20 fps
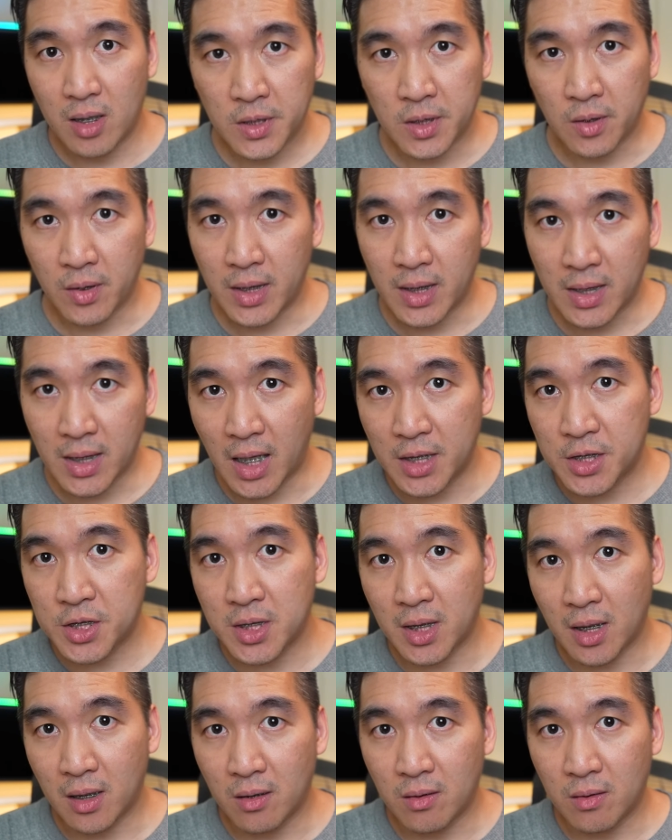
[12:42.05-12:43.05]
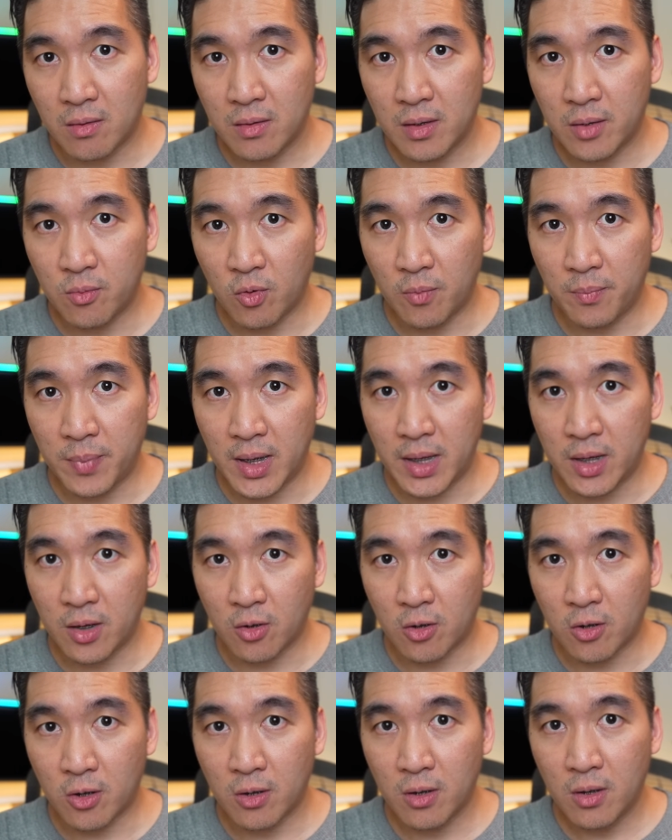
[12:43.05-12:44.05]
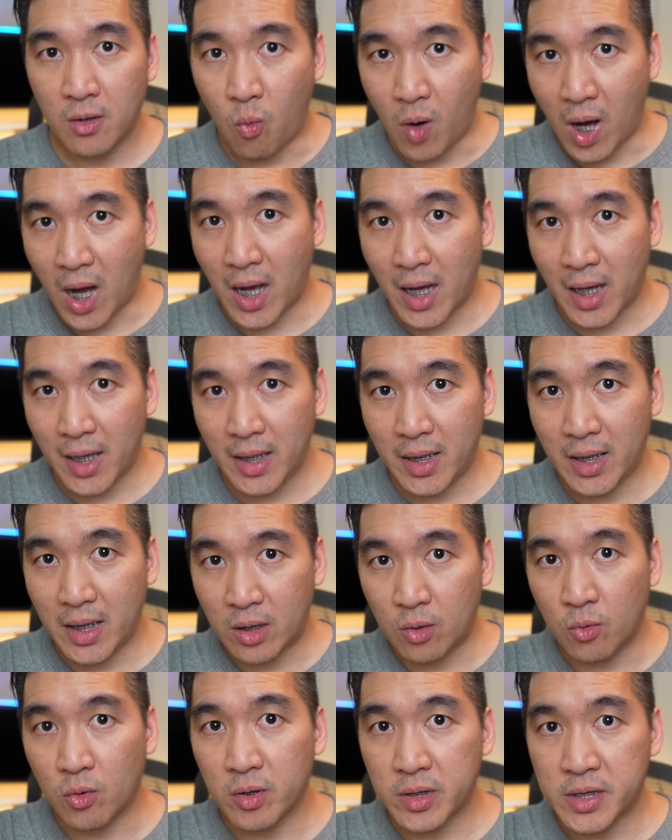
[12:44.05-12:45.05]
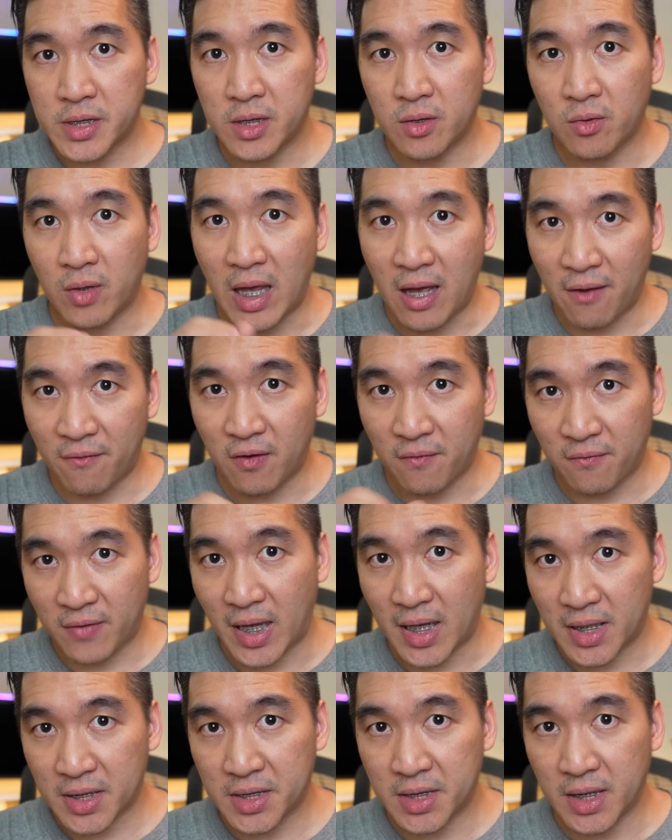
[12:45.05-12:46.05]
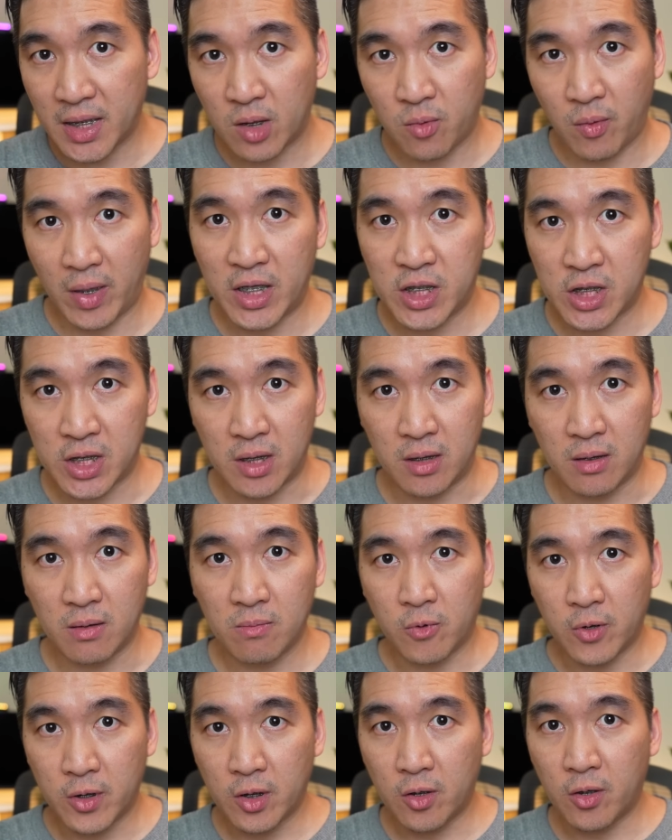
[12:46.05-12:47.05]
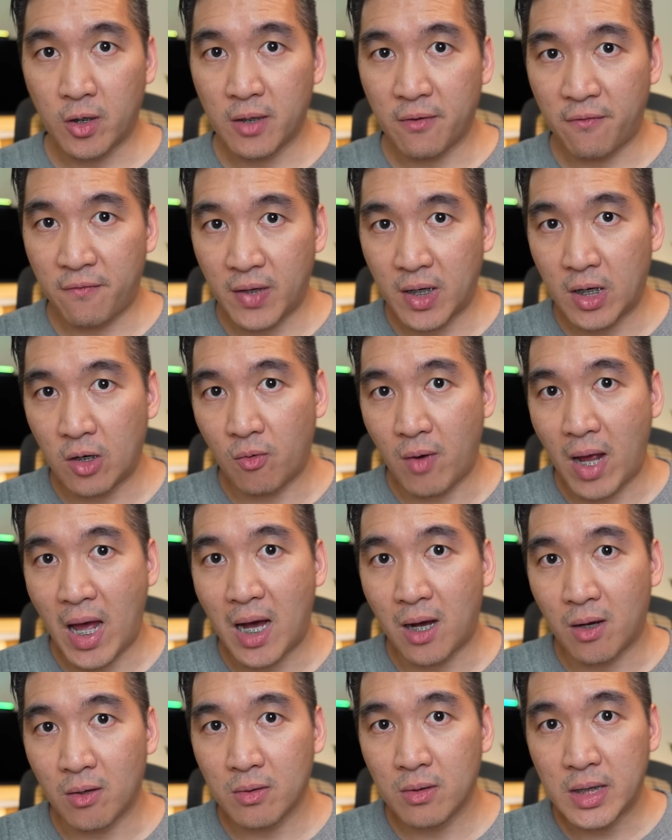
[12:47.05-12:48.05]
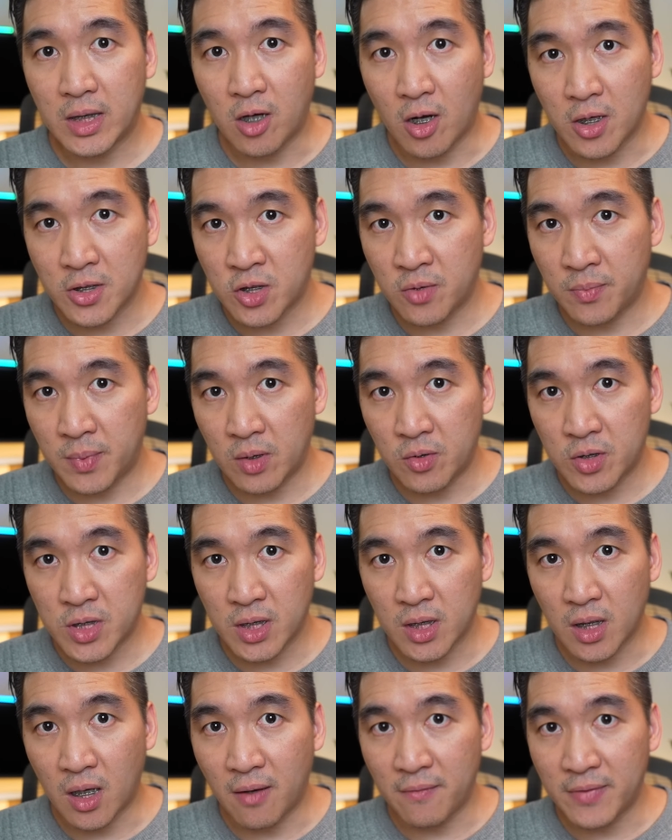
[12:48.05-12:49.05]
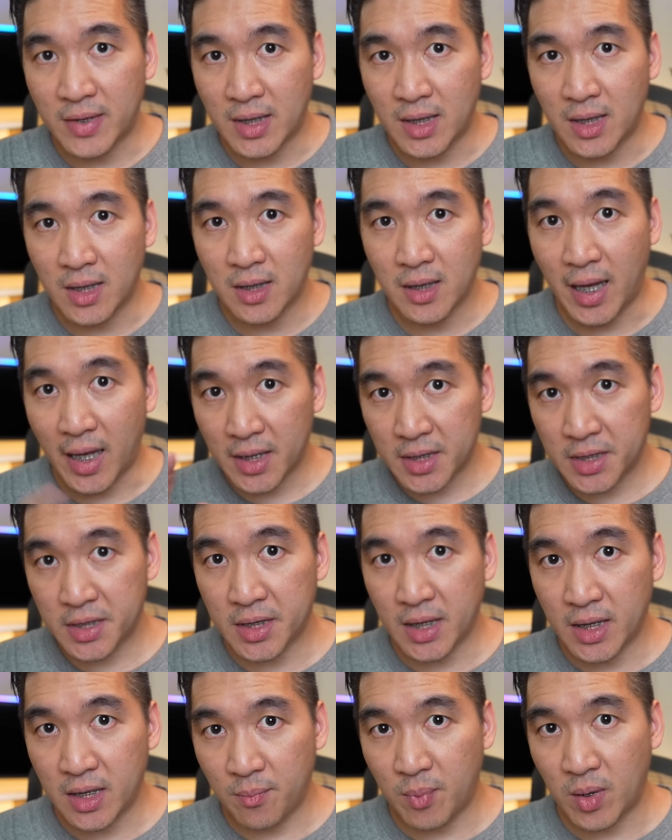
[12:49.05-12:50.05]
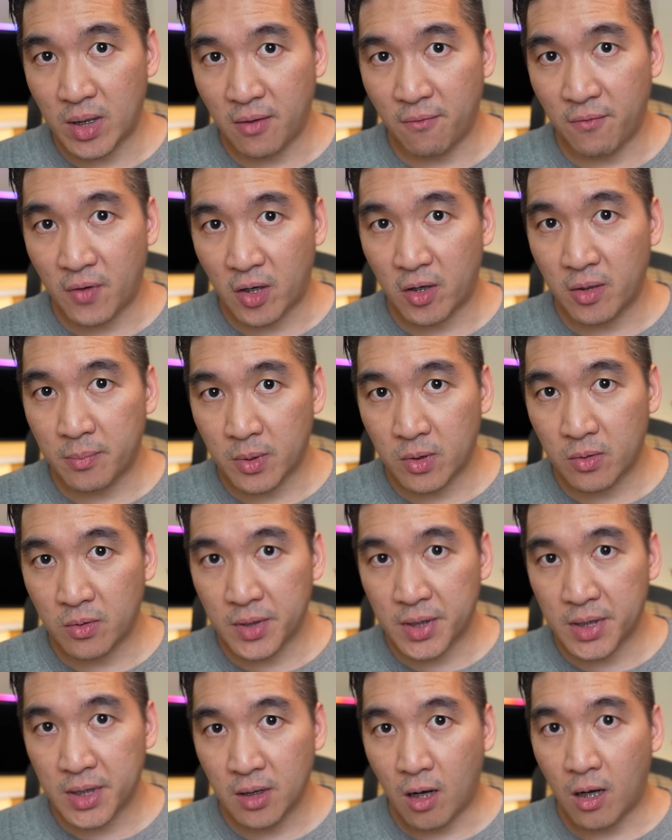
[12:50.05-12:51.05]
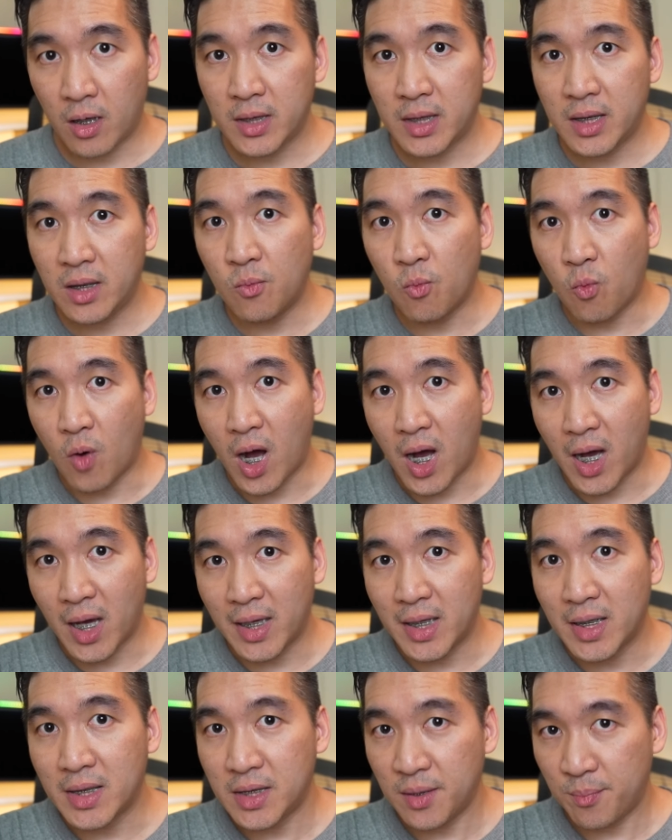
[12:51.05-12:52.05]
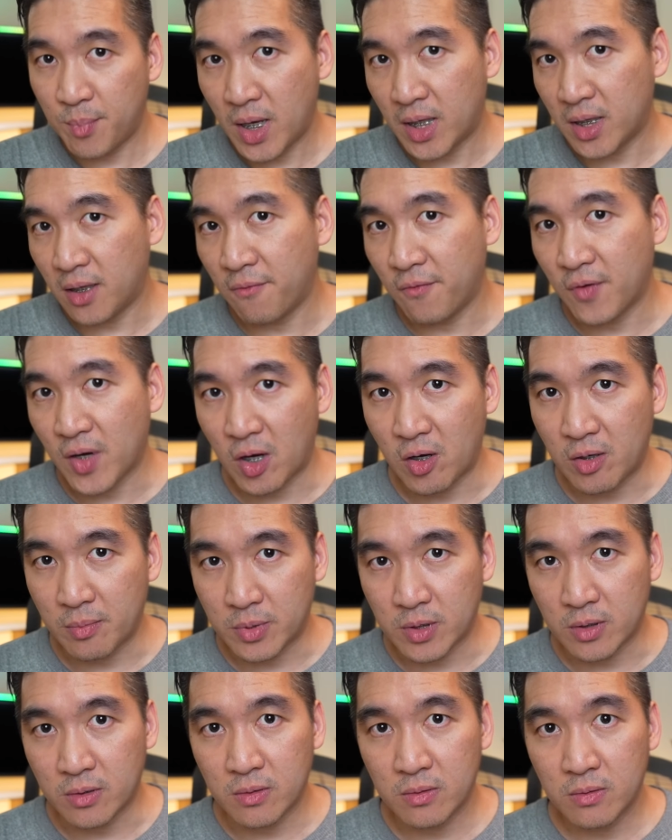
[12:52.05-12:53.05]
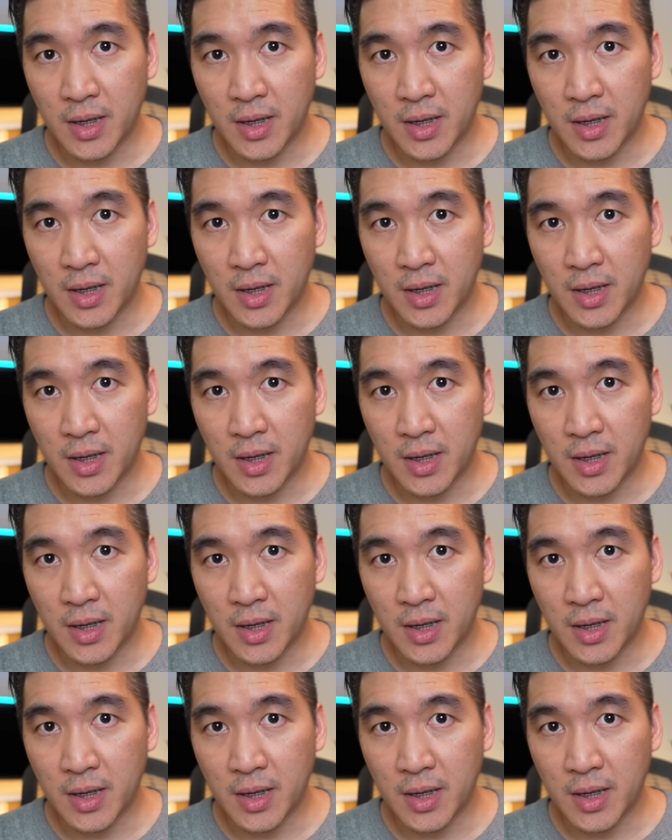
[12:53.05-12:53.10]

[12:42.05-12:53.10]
So in a nutshell, it will be your Y equals to F of X equation, where you're going to figure out the contribution of the X independent variables on the Y dependent variable.